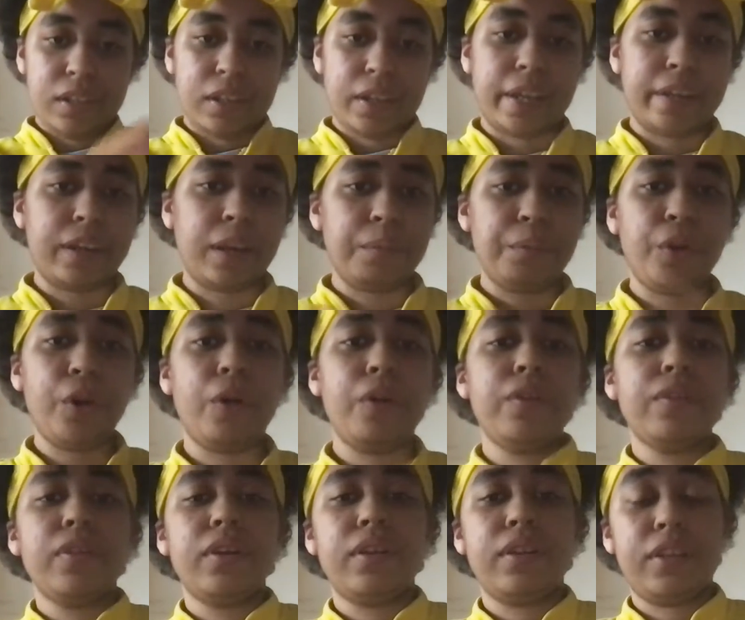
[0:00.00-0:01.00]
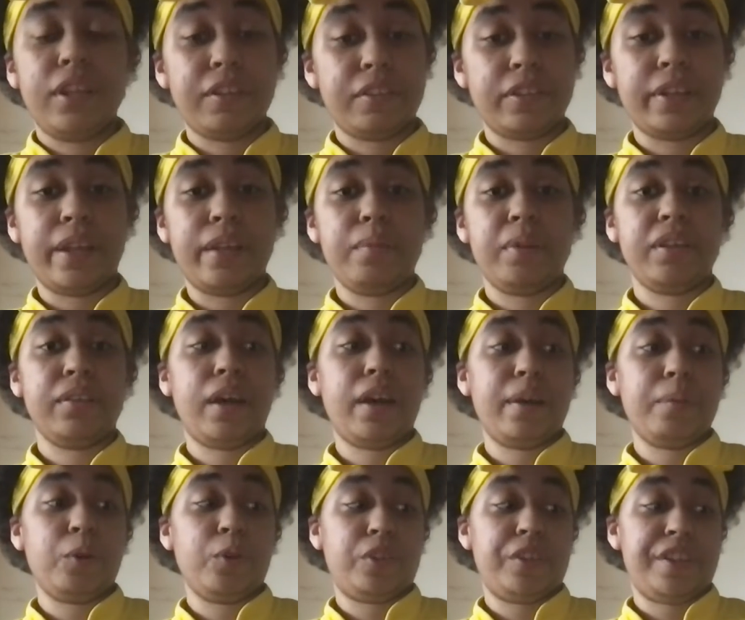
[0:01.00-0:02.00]
Like, I'm not disclaiming that
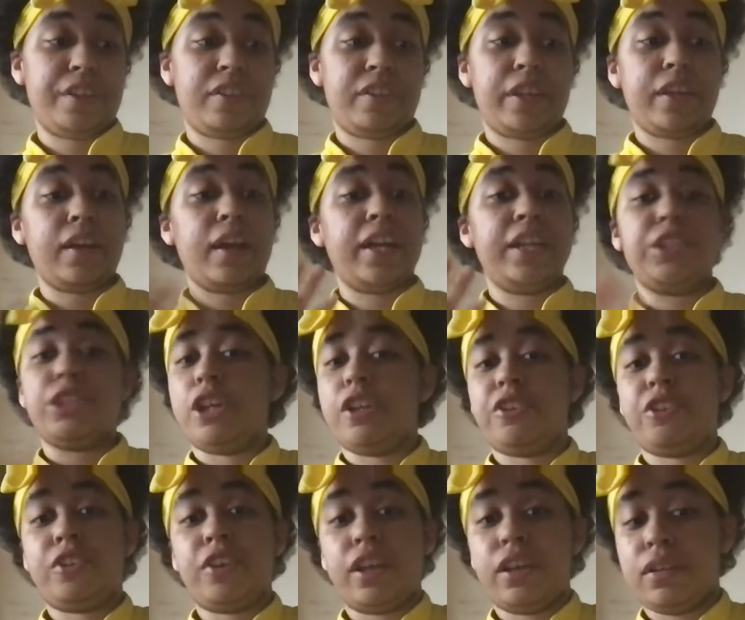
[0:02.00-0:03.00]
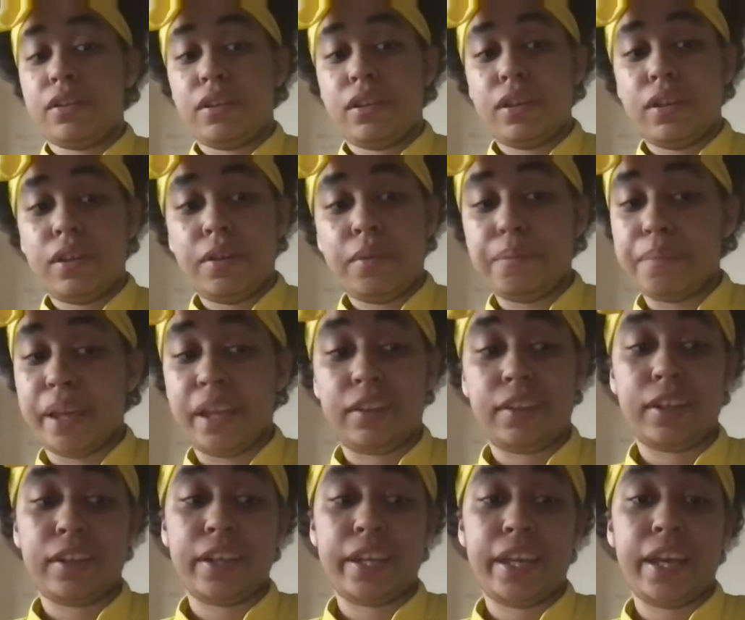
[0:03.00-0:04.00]
I'm autistic, I just
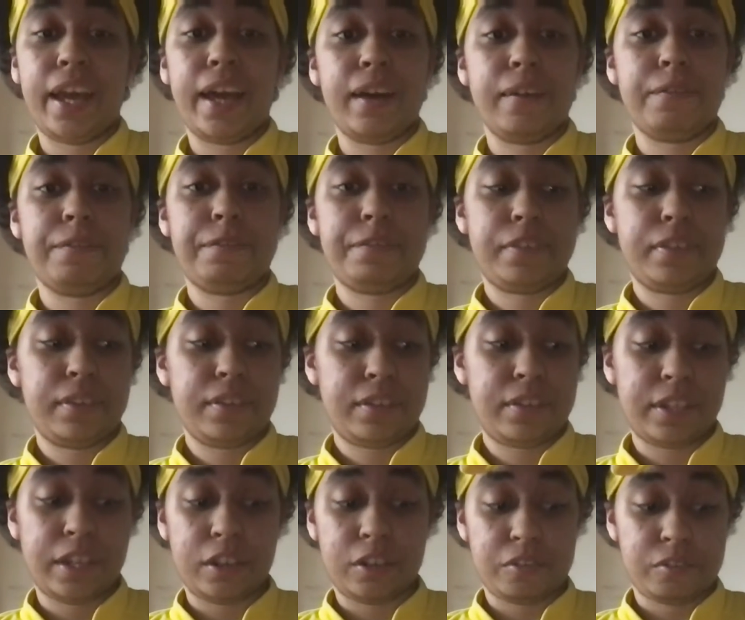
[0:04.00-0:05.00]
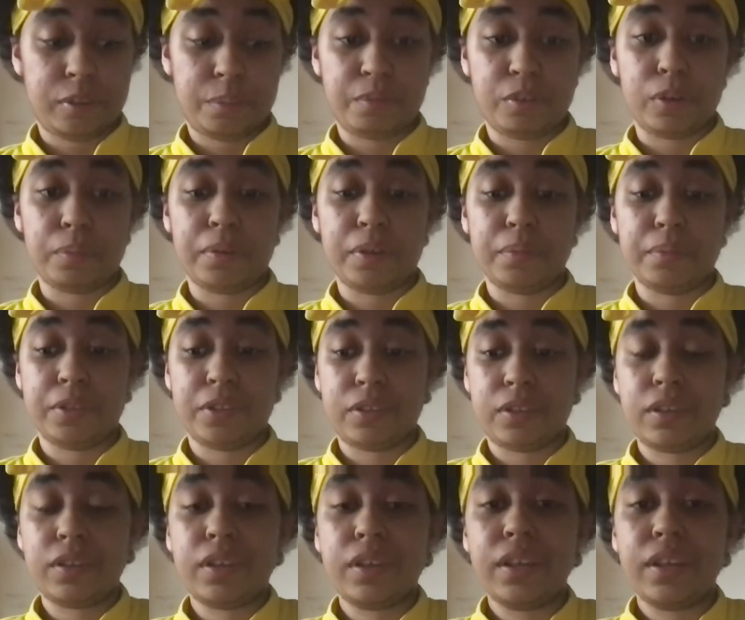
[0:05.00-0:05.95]
basically have sensory problems.